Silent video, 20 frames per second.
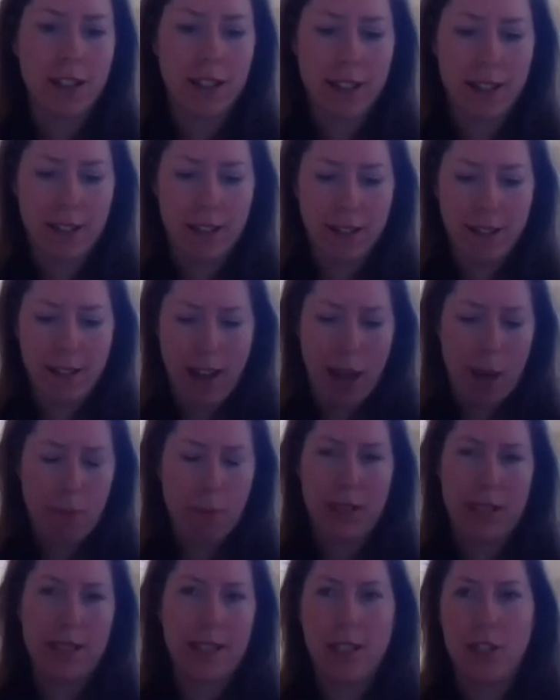I can
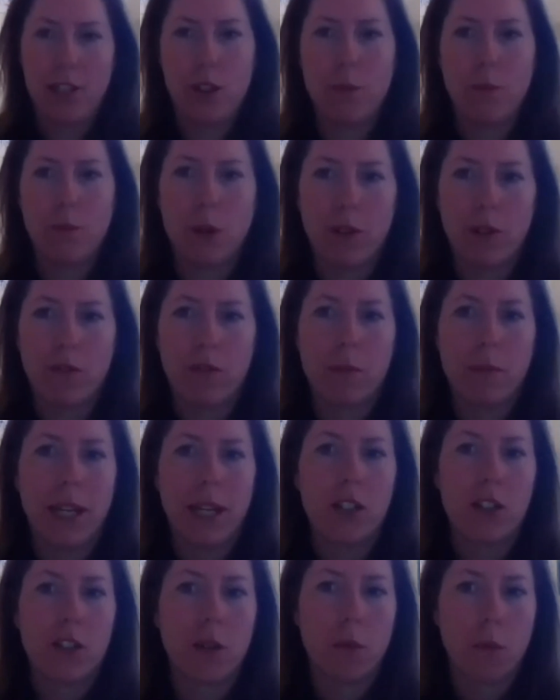happily send you more
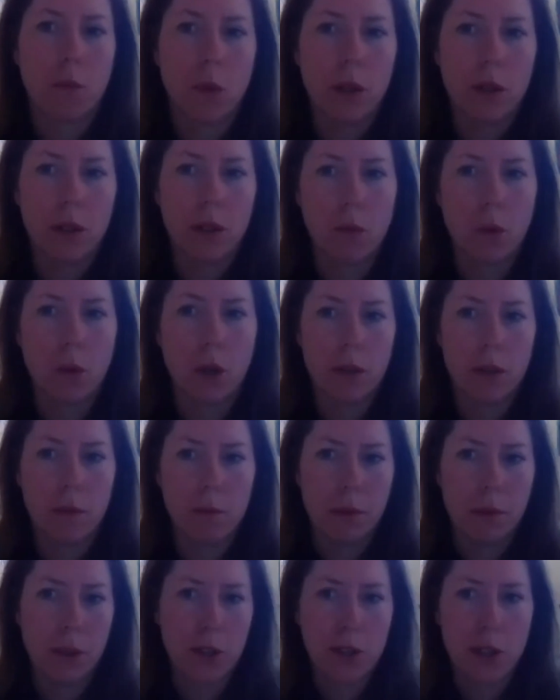information on what
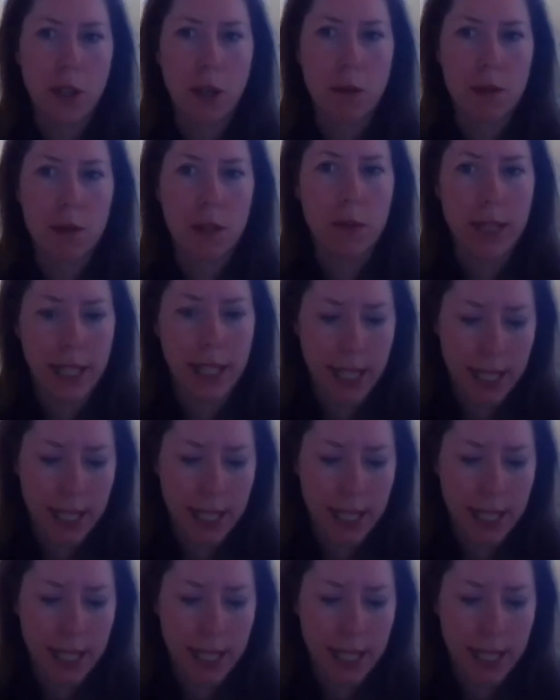BlueScope's doing